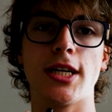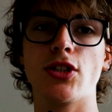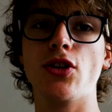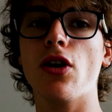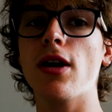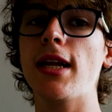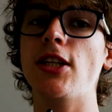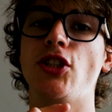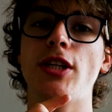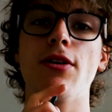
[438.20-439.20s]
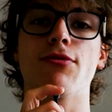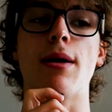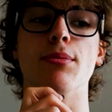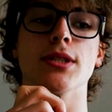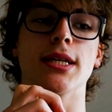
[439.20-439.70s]
is not a legit
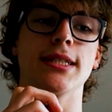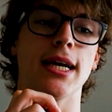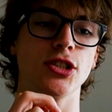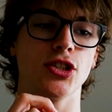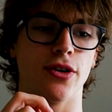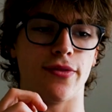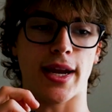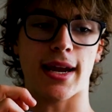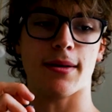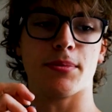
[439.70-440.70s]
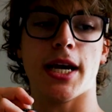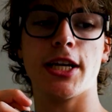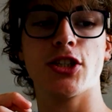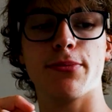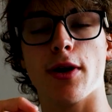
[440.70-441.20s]
representation of an
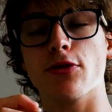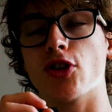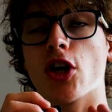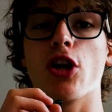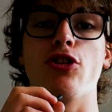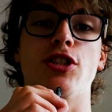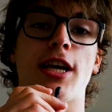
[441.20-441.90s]
adaptation, but it was the closest